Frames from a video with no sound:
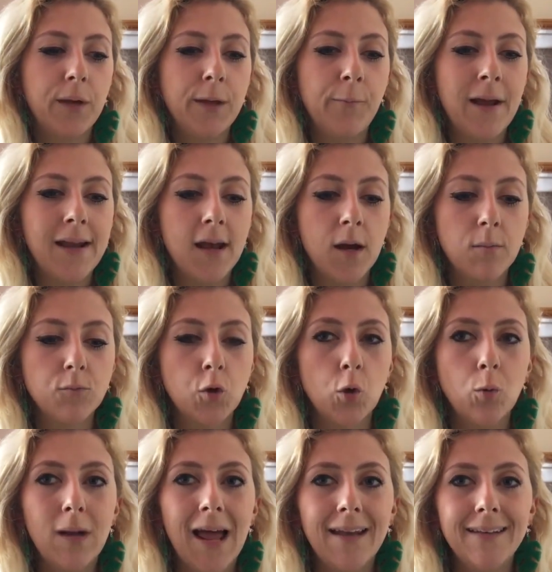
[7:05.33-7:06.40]
We went up
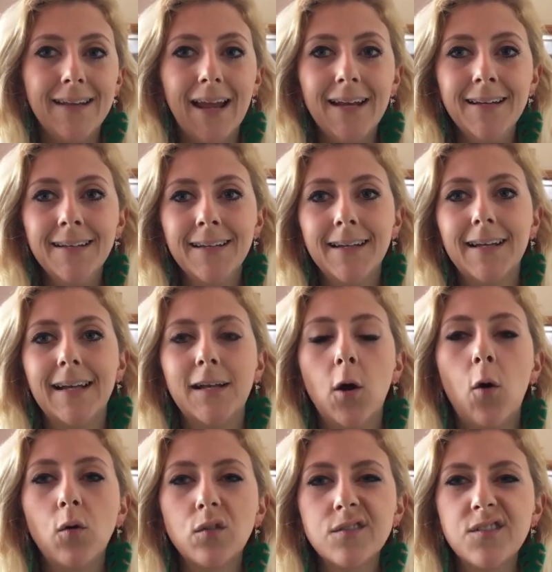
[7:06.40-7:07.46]
to London in
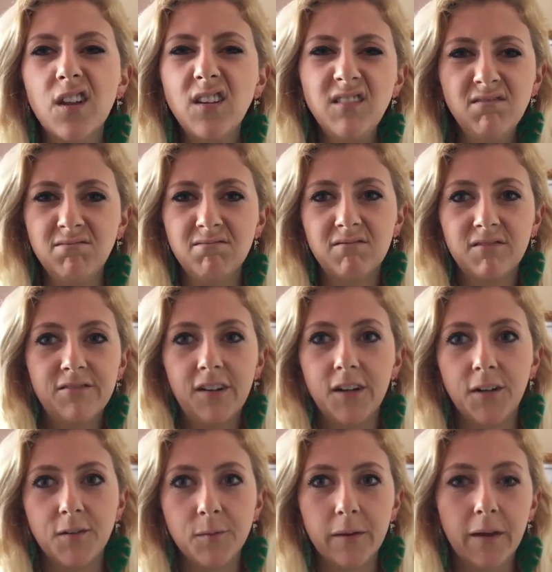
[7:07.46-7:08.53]
Hoxton, if
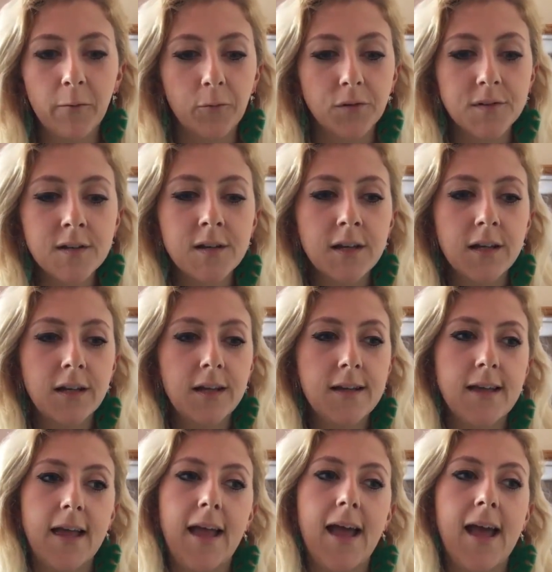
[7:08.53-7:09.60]
that knows where that was.
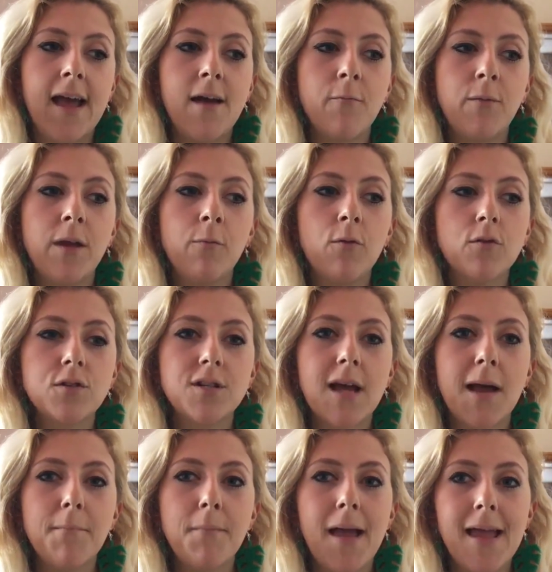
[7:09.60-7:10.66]
And we watched
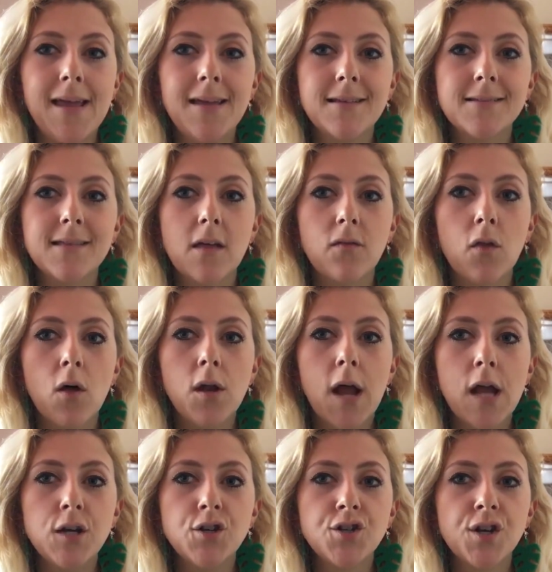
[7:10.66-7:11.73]
our mates, the
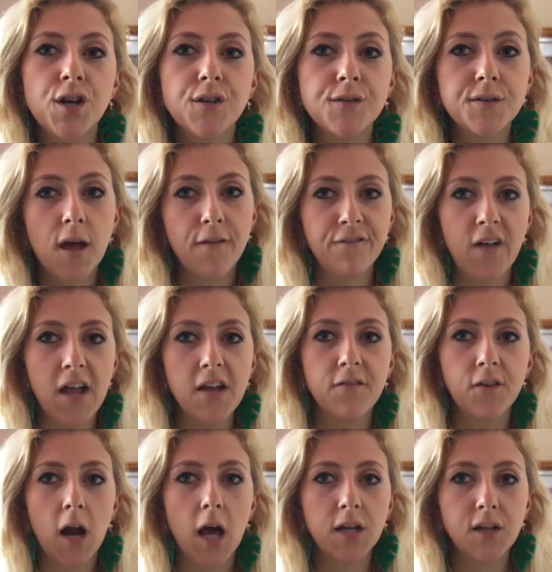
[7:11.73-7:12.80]
nation's
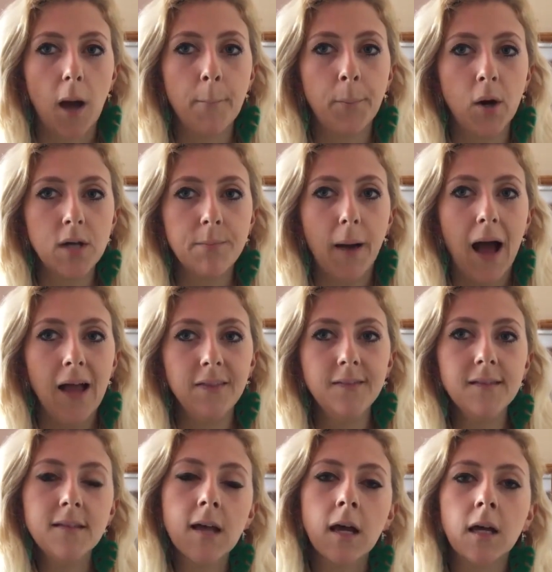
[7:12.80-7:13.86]
favourite boy
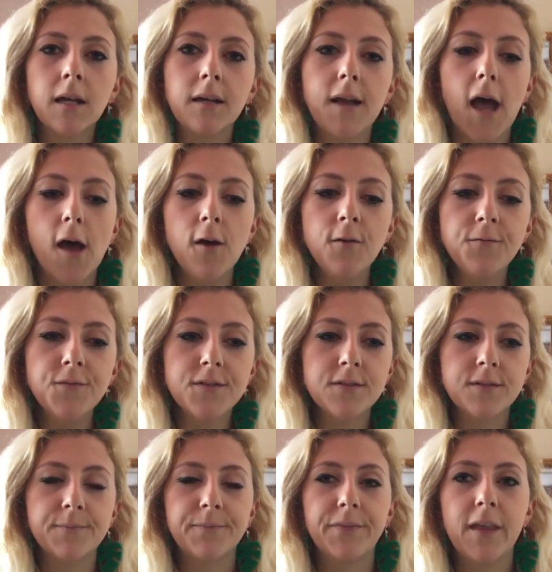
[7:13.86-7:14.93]
band,
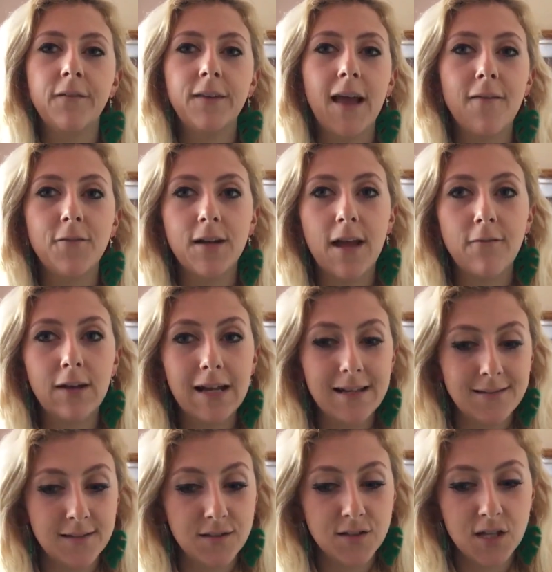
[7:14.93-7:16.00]
Nerves. If you haven't ever
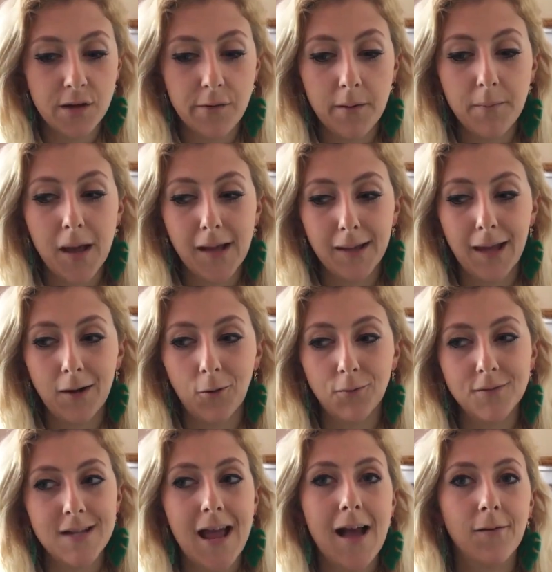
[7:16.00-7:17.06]
listened to them, get
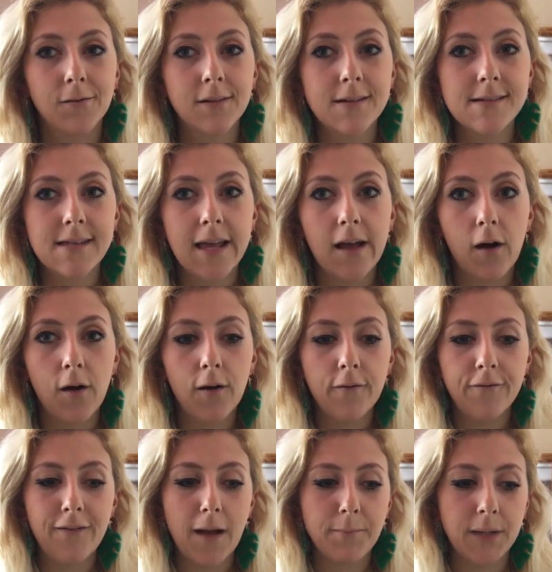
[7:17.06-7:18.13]
on down because they
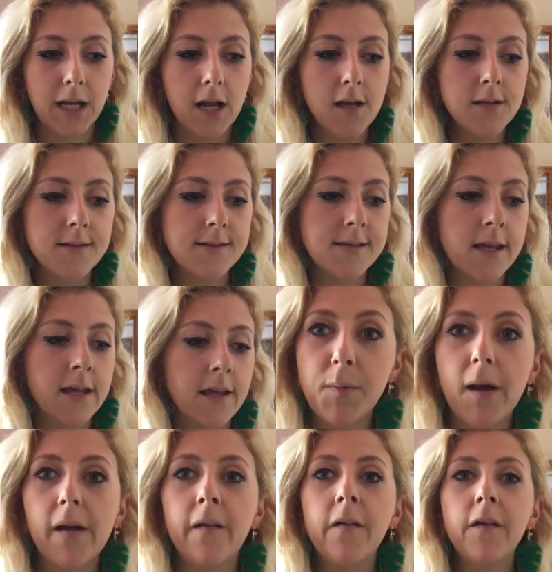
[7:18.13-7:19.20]
are fabulous.
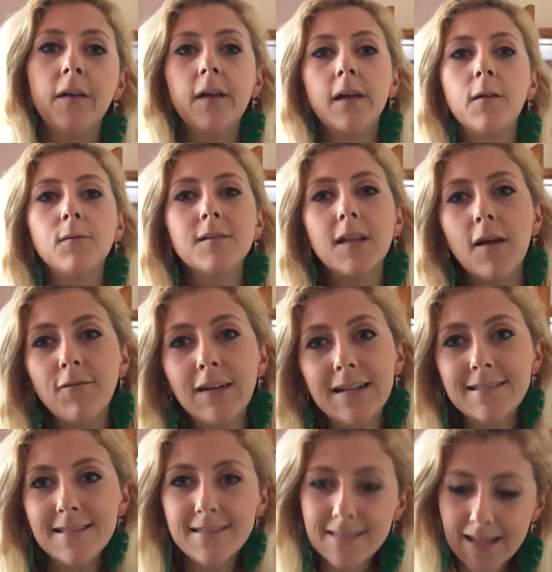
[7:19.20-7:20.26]
But it was
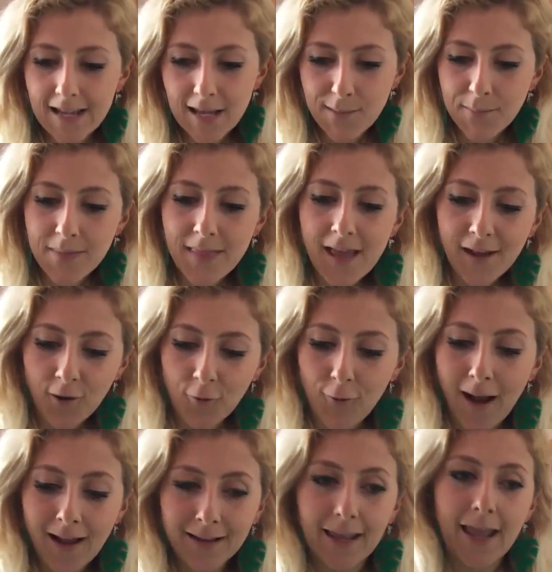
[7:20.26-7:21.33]
lovely to see them, and they're
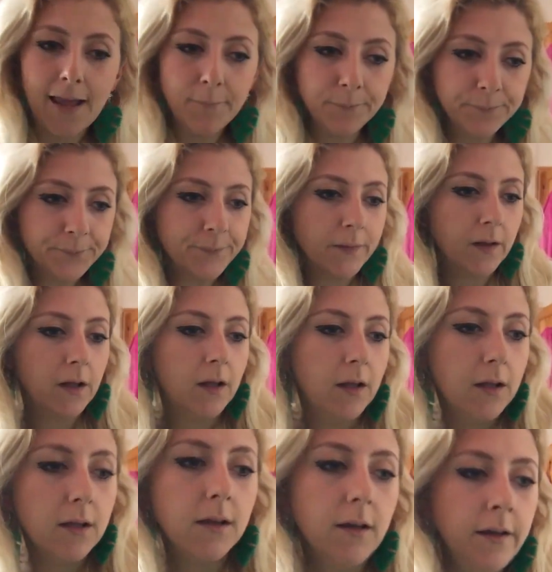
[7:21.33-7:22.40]
cracking.
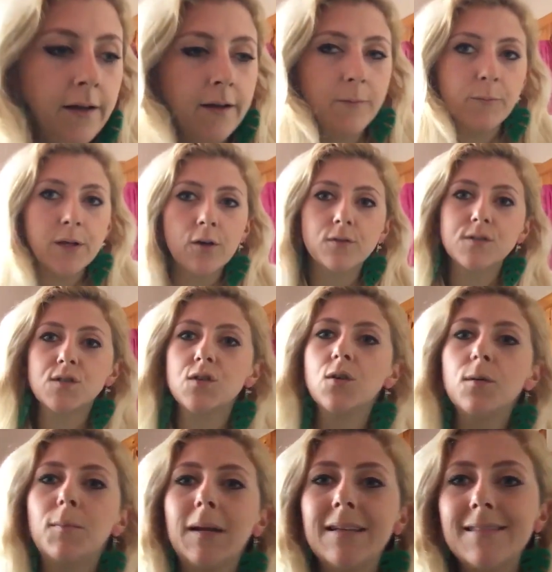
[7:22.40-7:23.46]
We got
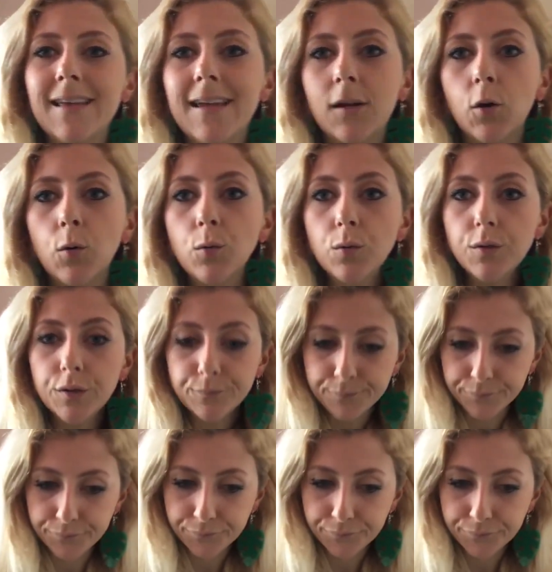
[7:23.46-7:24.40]
suitably tiddled.